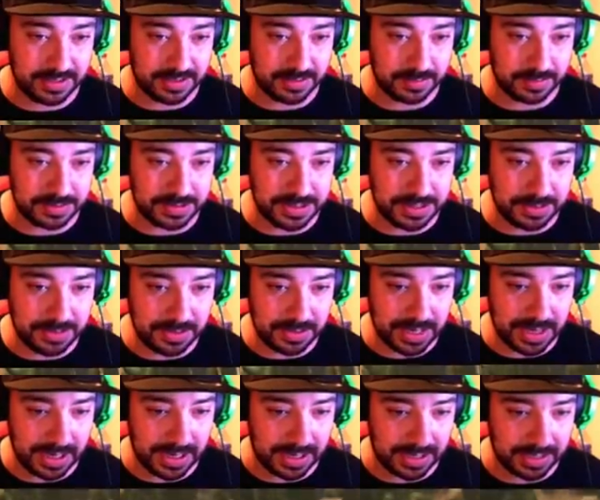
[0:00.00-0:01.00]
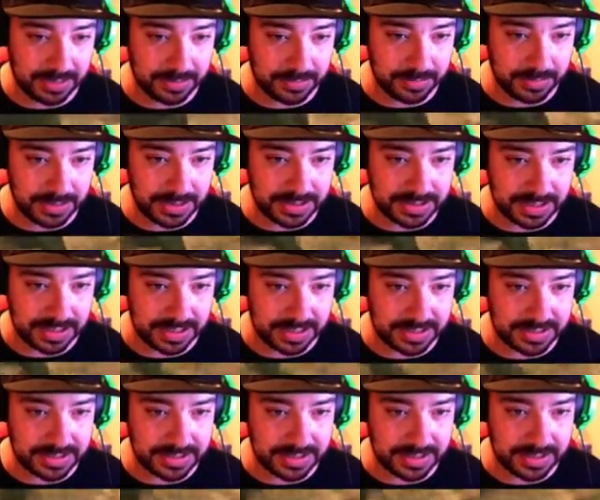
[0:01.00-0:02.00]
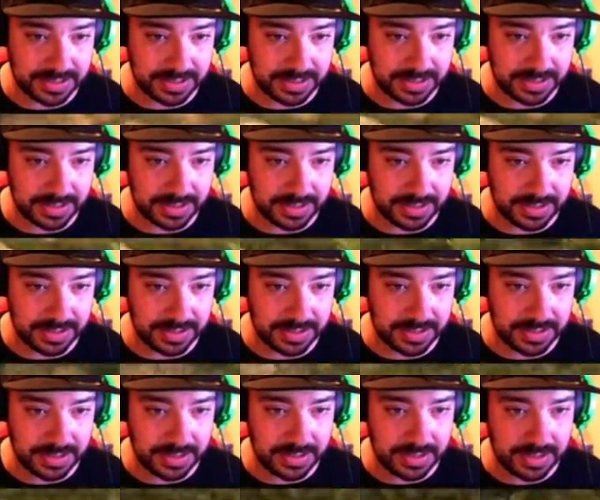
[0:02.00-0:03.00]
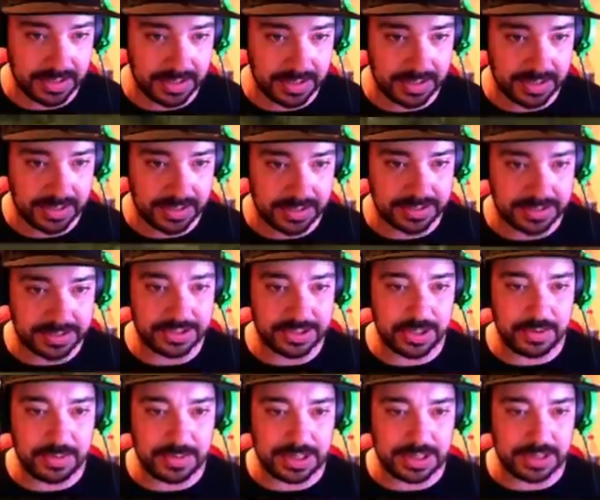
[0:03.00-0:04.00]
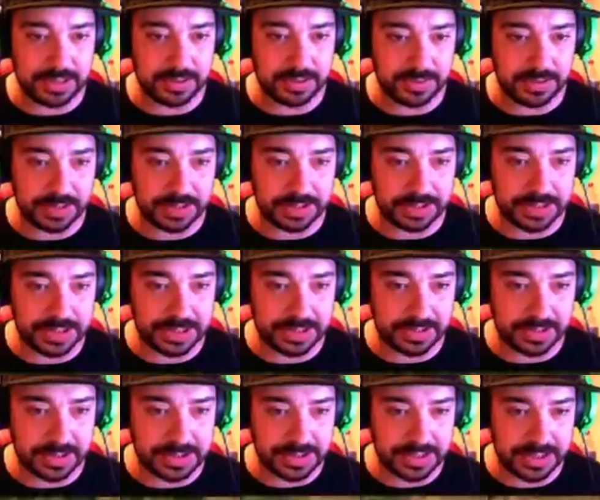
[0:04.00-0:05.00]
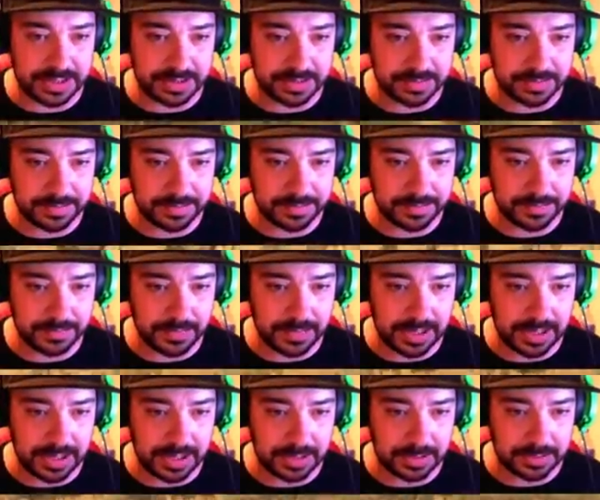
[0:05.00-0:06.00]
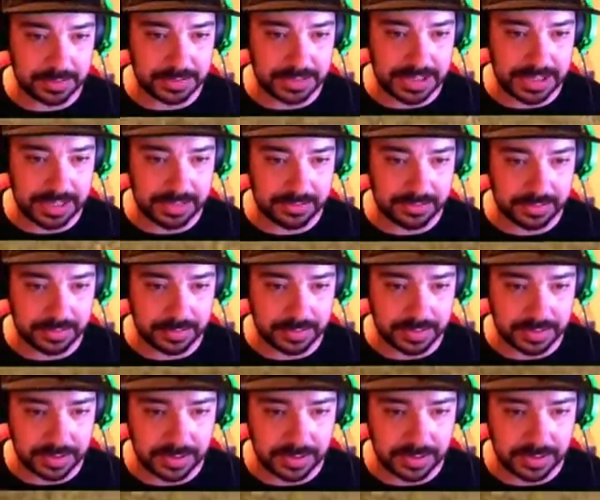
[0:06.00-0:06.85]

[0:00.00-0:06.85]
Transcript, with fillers: But we seem okay. What is this? There's so many new creatures in on this now. I don't know what's dangerous, what's